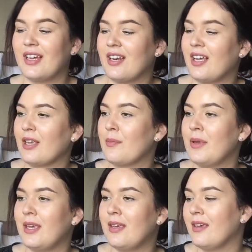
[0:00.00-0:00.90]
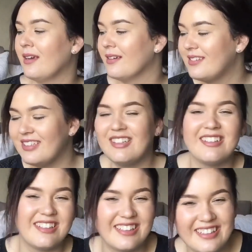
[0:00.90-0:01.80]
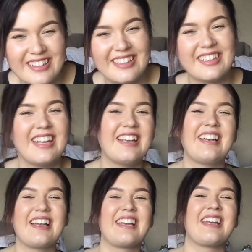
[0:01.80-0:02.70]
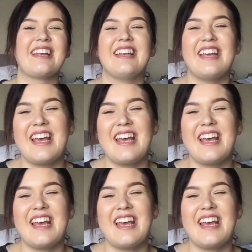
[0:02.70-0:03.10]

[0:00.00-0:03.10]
unlike me, not kidding,